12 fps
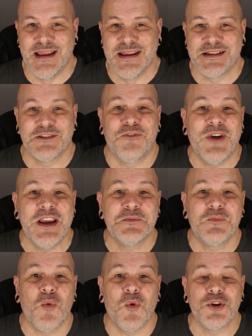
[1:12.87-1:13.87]
So
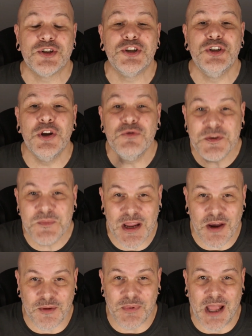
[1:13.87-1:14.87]
Facebook wants you to be
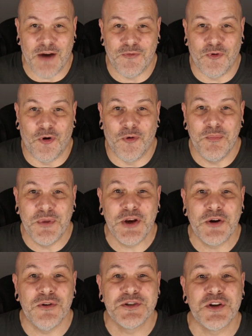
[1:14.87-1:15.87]
on the platform, but it
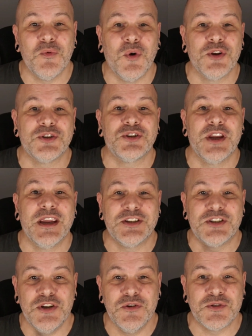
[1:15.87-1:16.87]
also wants its
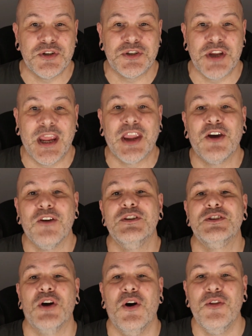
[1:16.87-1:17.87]
users to
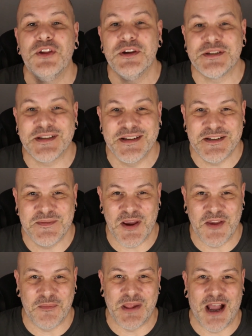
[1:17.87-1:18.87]
encourage others to be on
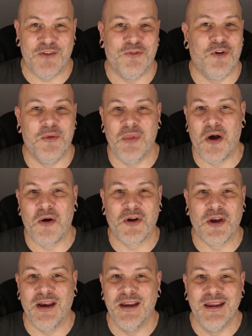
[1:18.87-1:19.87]
the platform
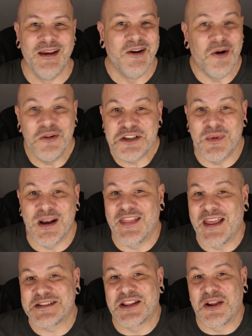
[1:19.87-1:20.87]
longer. Ultimately,
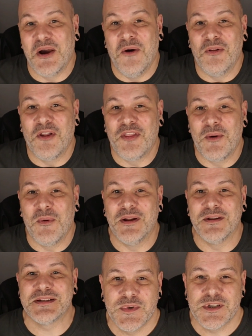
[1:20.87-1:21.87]
that's the goal that they
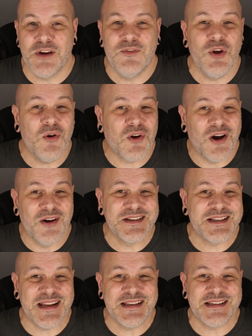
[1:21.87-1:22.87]
want. So if your
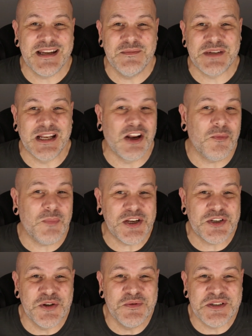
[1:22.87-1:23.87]
content seems a little
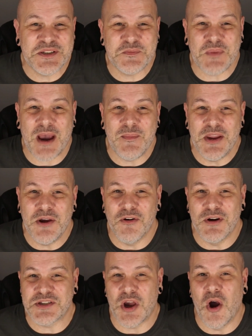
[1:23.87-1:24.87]
bit too spammy or
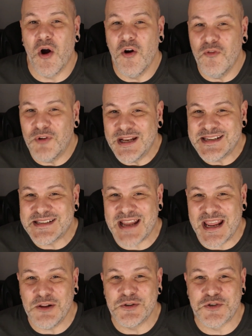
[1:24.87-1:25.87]
it's overly
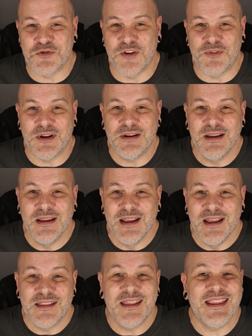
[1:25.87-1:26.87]
sales driven,
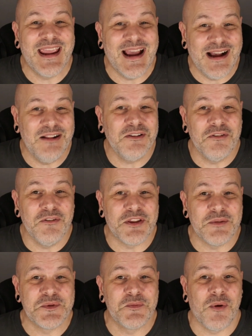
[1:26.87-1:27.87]
then the
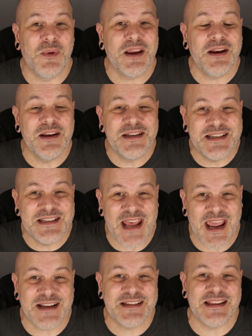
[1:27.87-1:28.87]
algorithm's probably going to
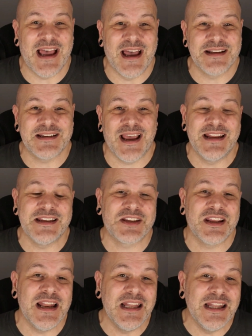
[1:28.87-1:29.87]
detect that and it's
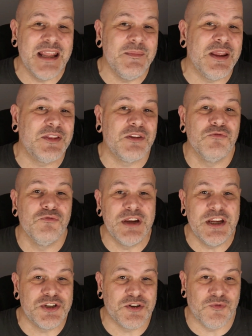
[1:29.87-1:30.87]
going to limit the
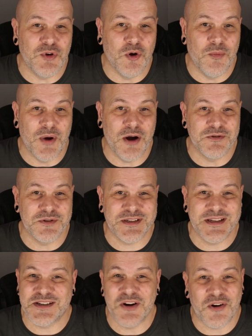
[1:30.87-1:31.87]
reach of your posts.
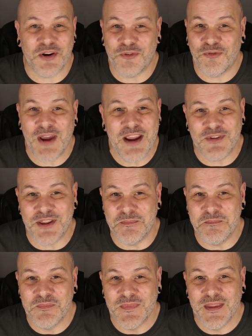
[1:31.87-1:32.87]
It's not going to favor them.
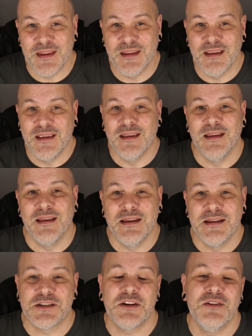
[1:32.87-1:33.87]

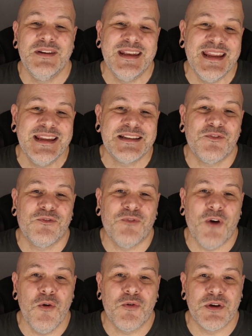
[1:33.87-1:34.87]
So you need to
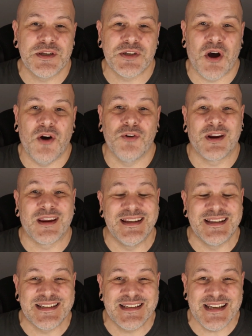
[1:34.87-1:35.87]
focus on
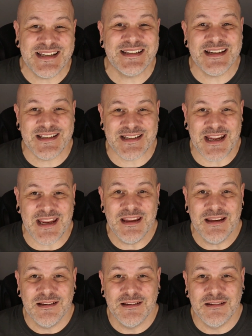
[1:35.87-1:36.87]

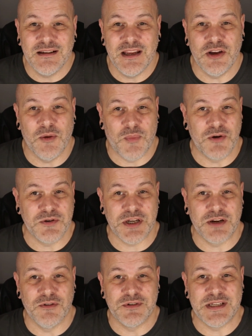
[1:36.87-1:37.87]
consistency in your
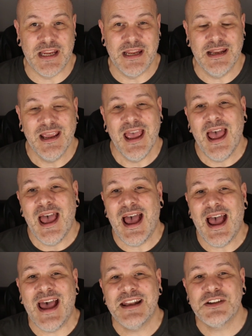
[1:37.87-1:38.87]
posting routine
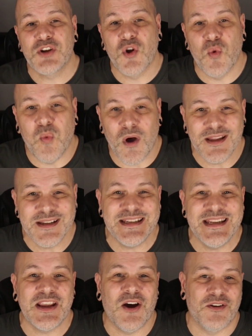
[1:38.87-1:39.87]
and
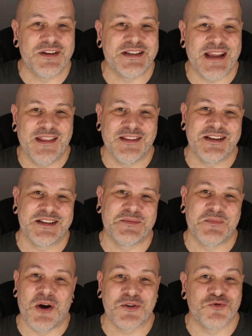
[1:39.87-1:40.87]
quality content that
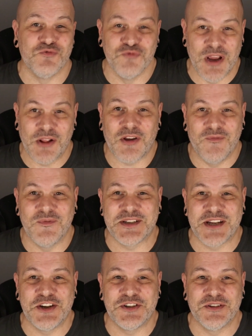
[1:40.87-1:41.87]
sparks real
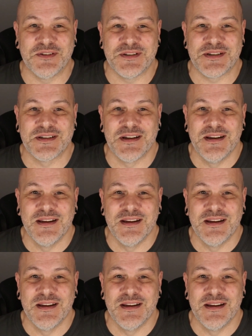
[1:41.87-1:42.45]
conversations.